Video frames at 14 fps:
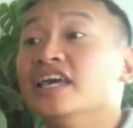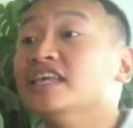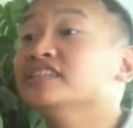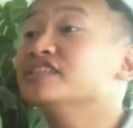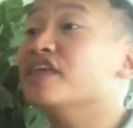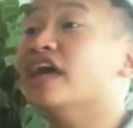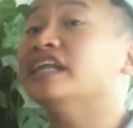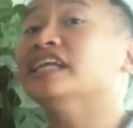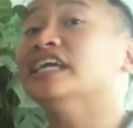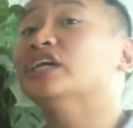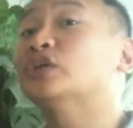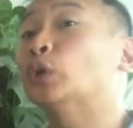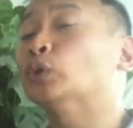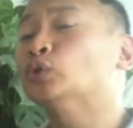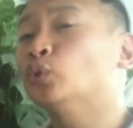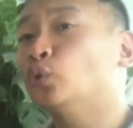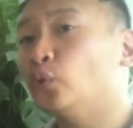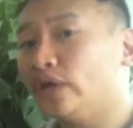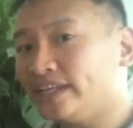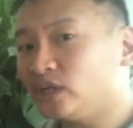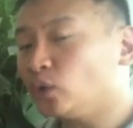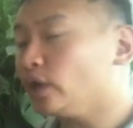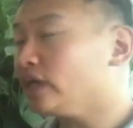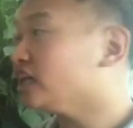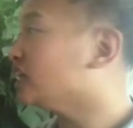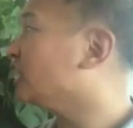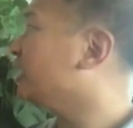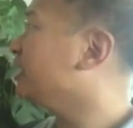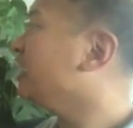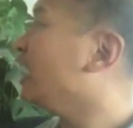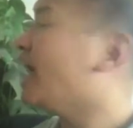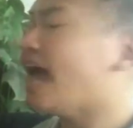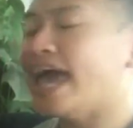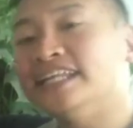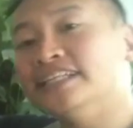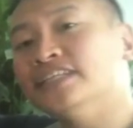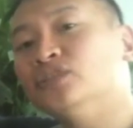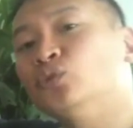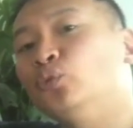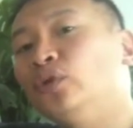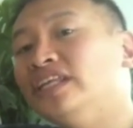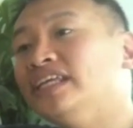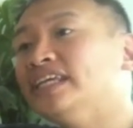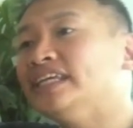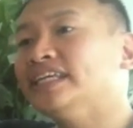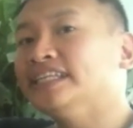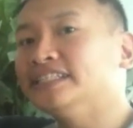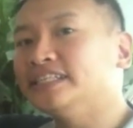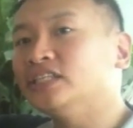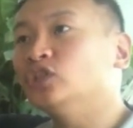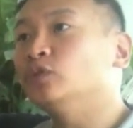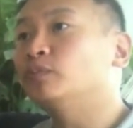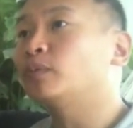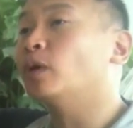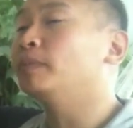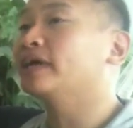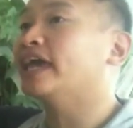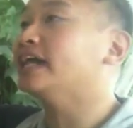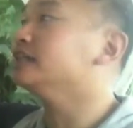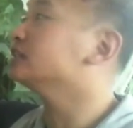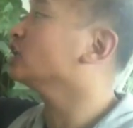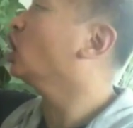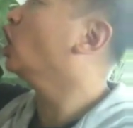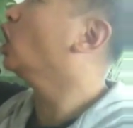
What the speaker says: is that it grows really quickly and it is really easy to propagate.